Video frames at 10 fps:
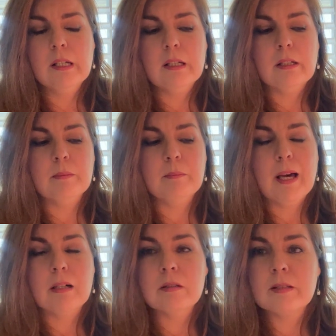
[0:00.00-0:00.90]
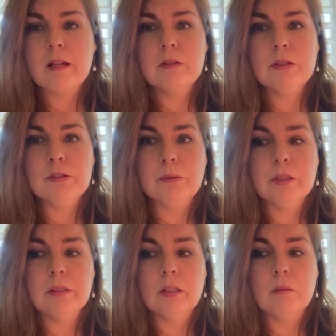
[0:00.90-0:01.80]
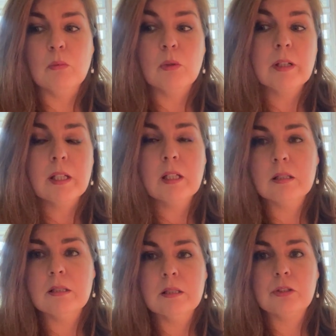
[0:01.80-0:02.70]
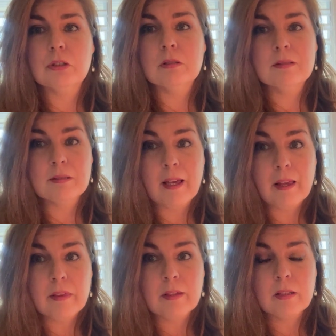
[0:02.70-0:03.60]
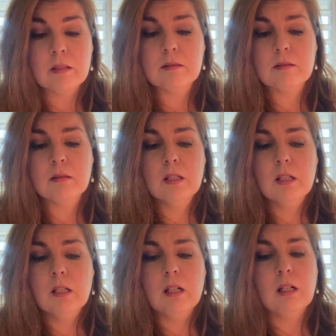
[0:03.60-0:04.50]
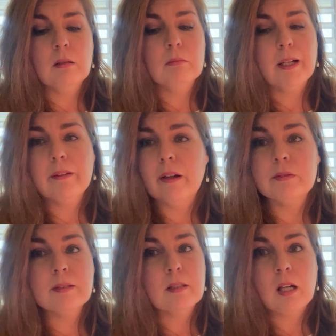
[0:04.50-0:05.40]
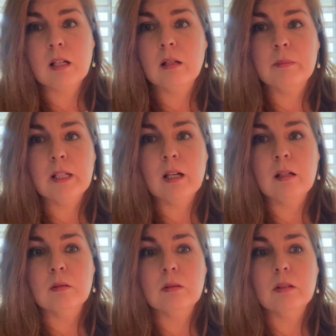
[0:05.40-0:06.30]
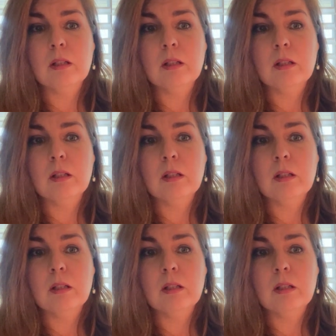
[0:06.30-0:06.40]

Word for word: Um, matters having to do with um, working conditions, ethics. Um, I, I've seen that coming out.